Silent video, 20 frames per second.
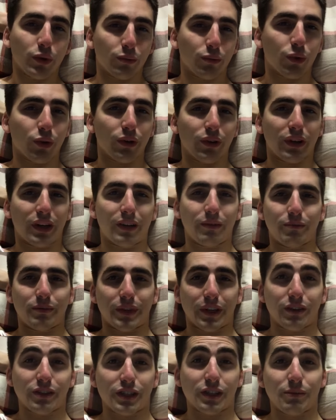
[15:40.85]
and more
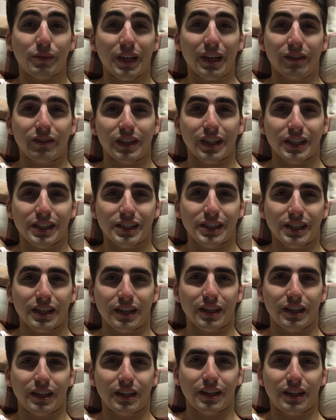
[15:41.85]
that I was going to be having this
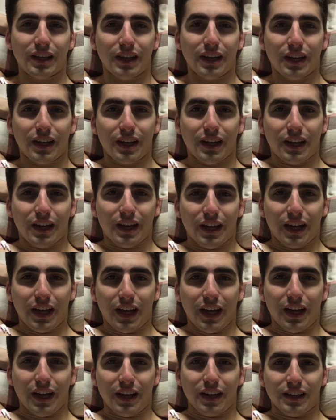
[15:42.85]
done,
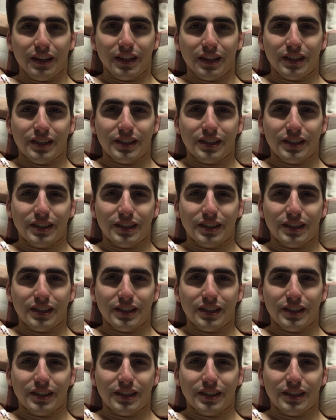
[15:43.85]
and it